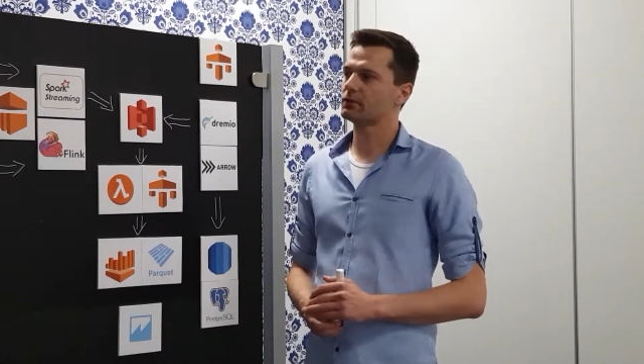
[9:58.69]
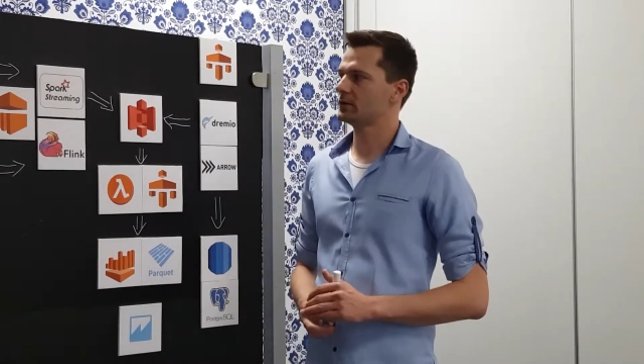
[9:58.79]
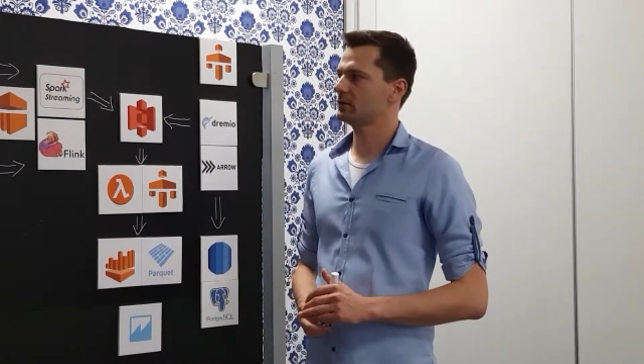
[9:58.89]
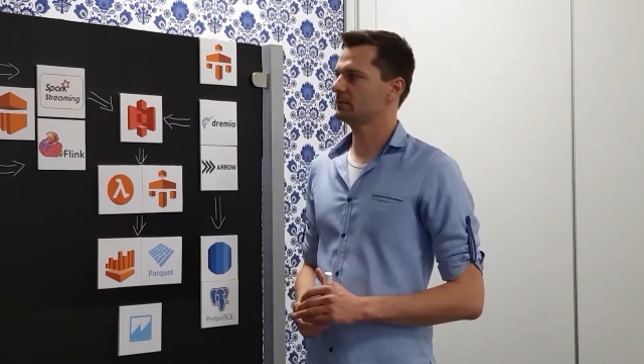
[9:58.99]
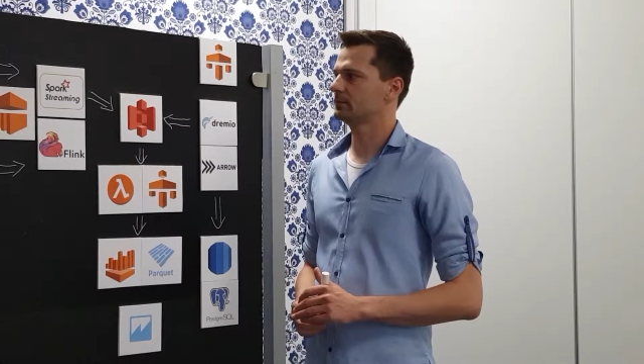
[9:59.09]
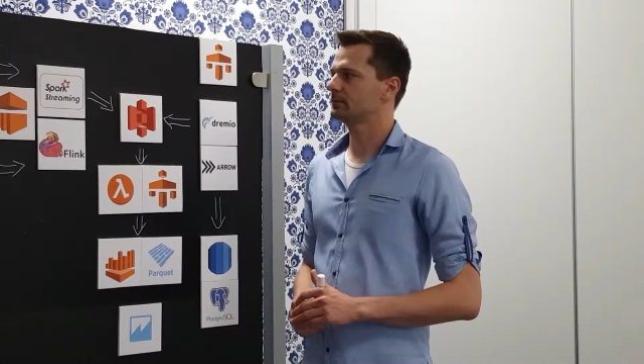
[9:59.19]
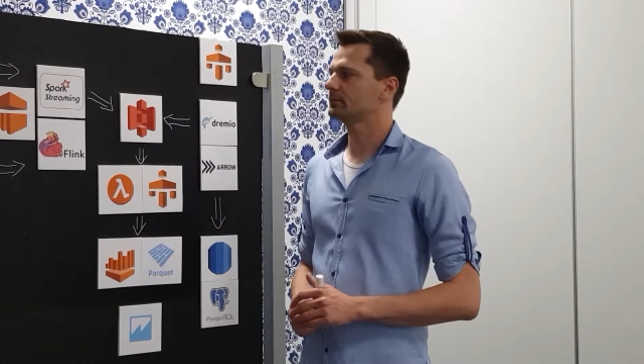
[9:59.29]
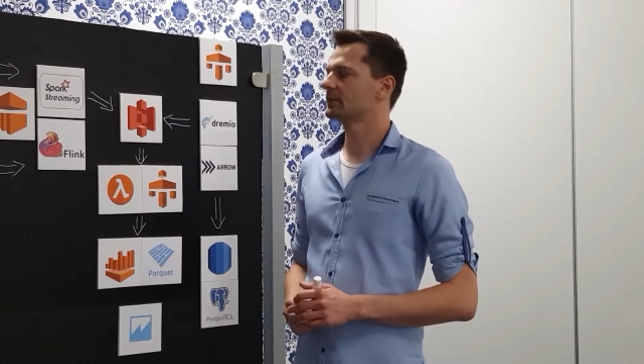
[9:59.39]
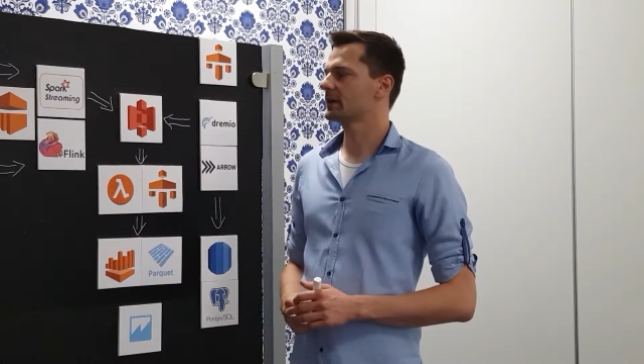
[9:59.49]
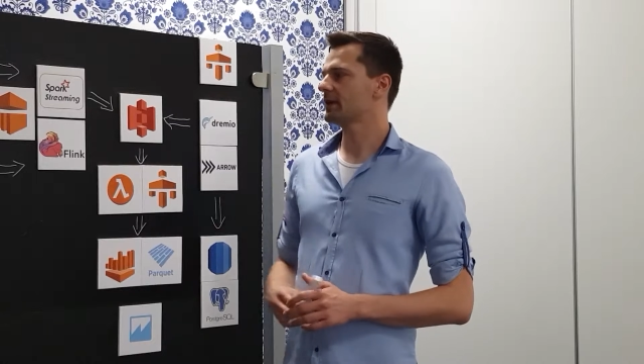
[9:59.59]

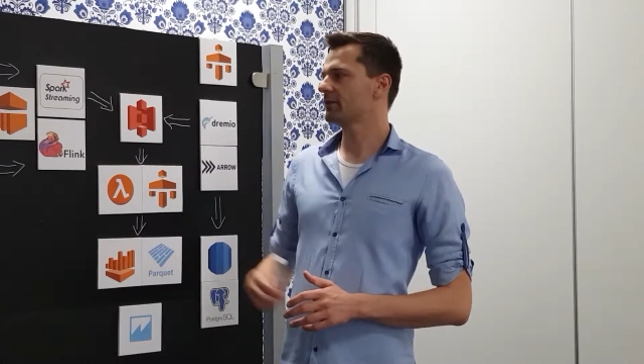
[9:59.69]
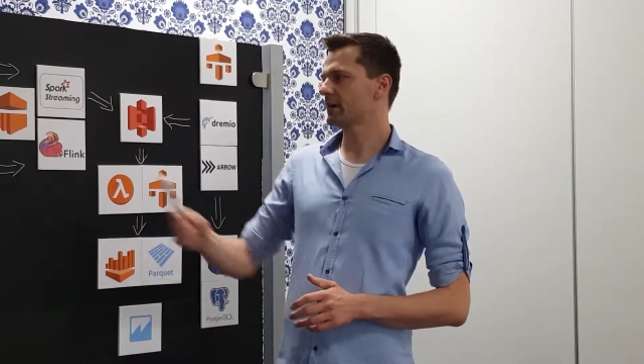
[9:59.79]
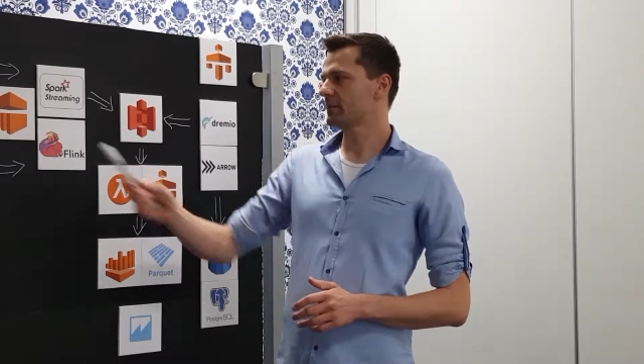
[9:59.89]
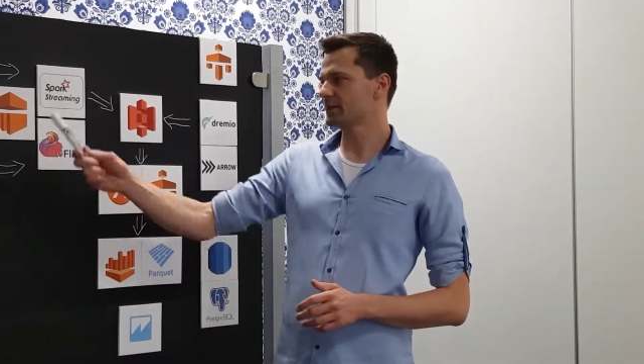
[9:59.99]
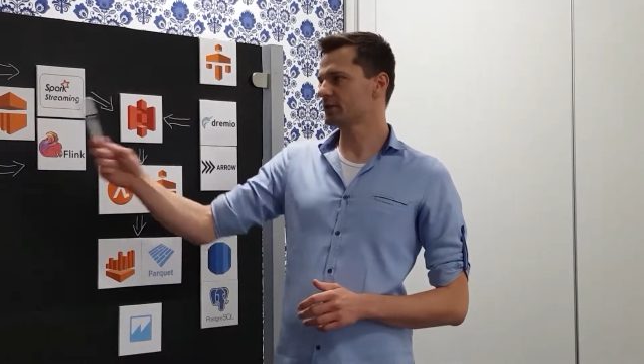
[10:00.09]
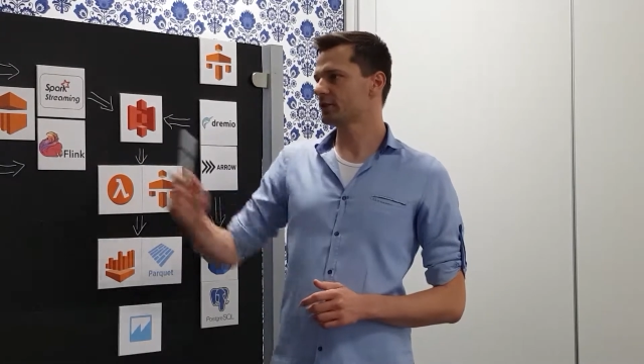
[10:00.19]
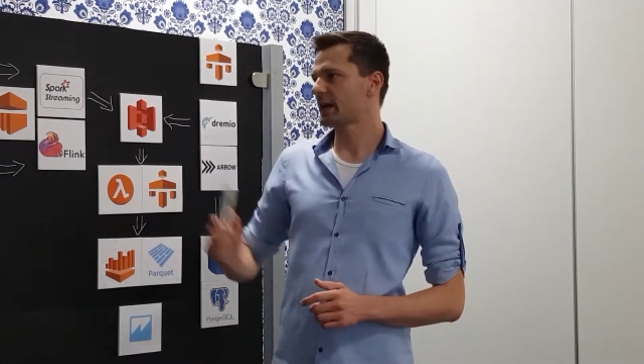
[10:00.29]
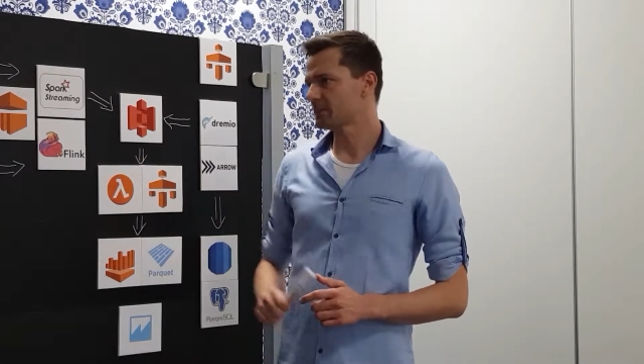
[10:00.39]
from Kafka message